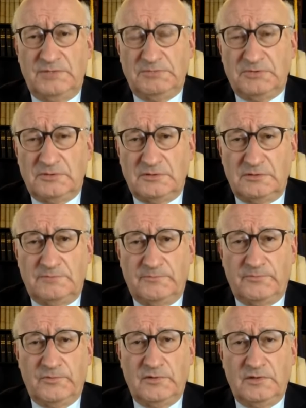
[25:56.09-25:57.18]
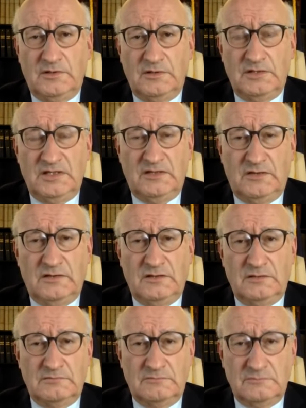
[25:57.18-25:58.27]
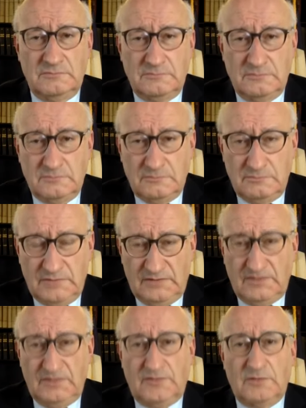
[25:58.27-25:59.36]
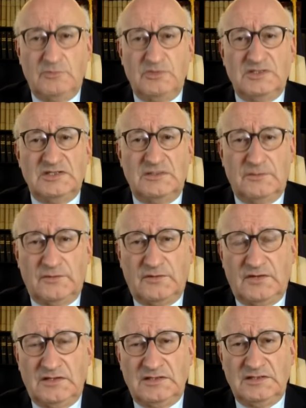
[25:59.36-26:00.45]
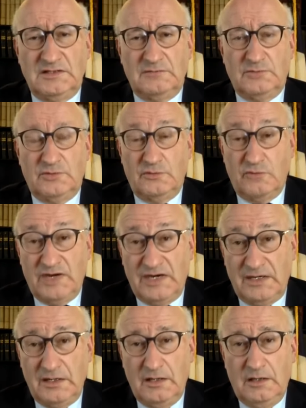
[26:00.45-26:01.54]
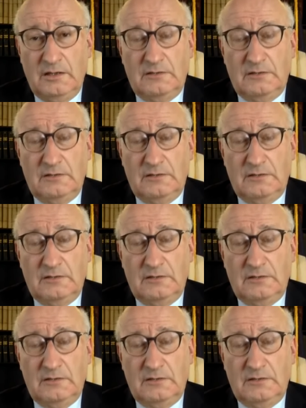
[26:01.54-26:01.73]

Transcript: People in the business community, in the society, are more aware.